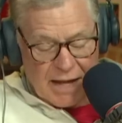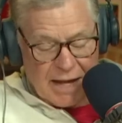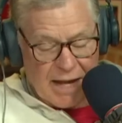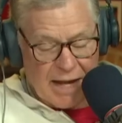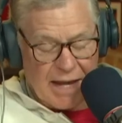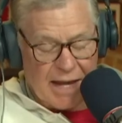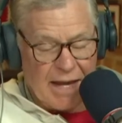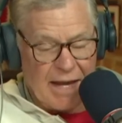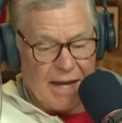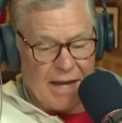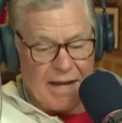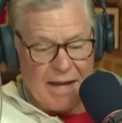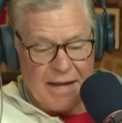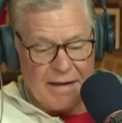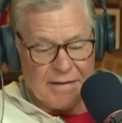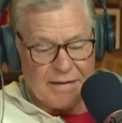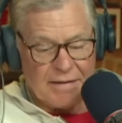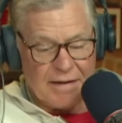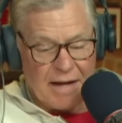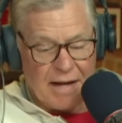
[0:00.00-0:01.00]

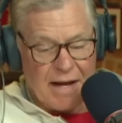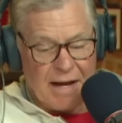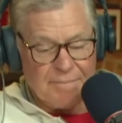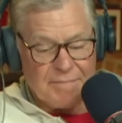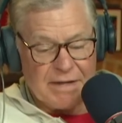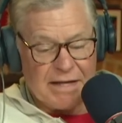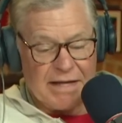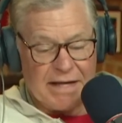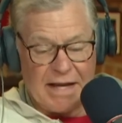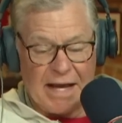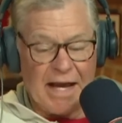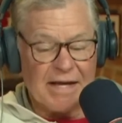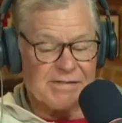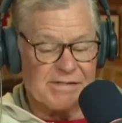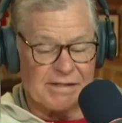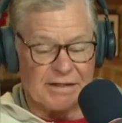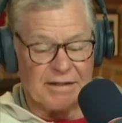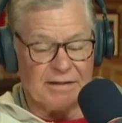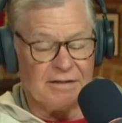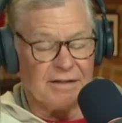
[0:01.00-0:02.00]
And I'm
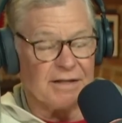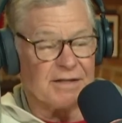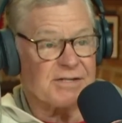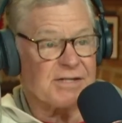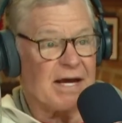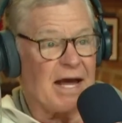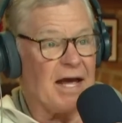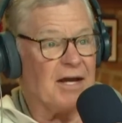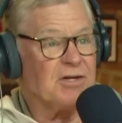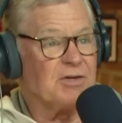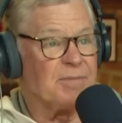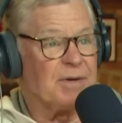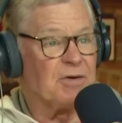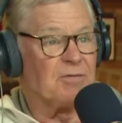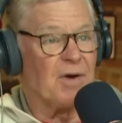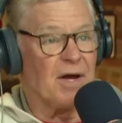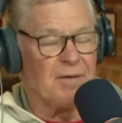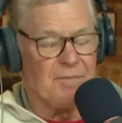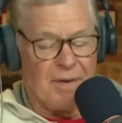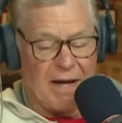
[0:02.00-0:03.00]
guessing this had to be
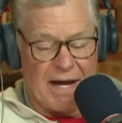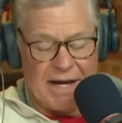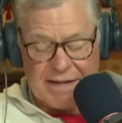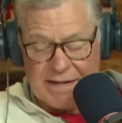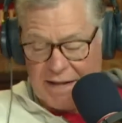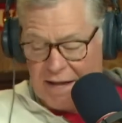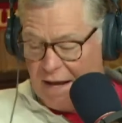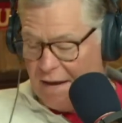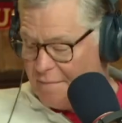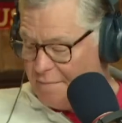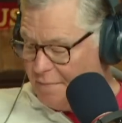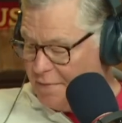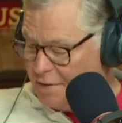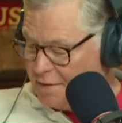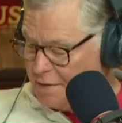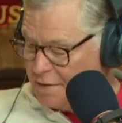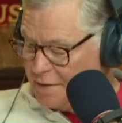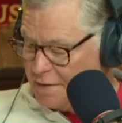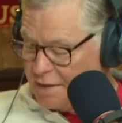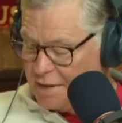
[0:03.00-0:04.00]
run by them
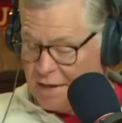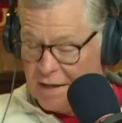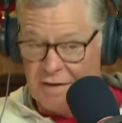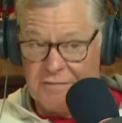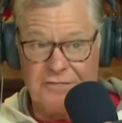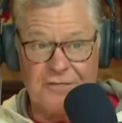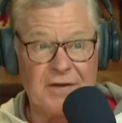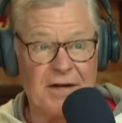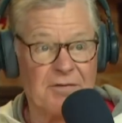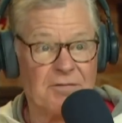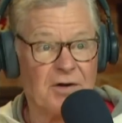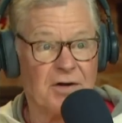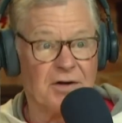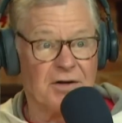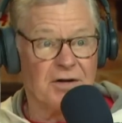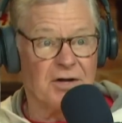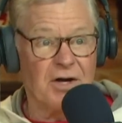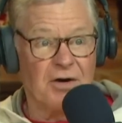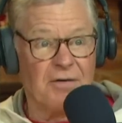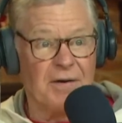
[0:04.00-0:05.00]
if they were
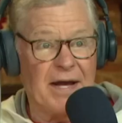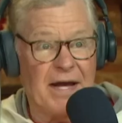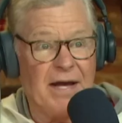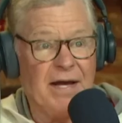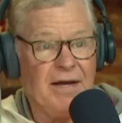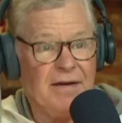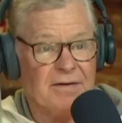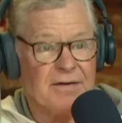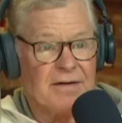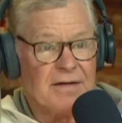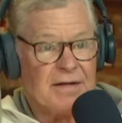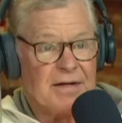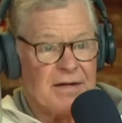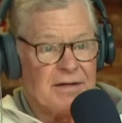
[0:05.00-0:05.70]
going to go ahead.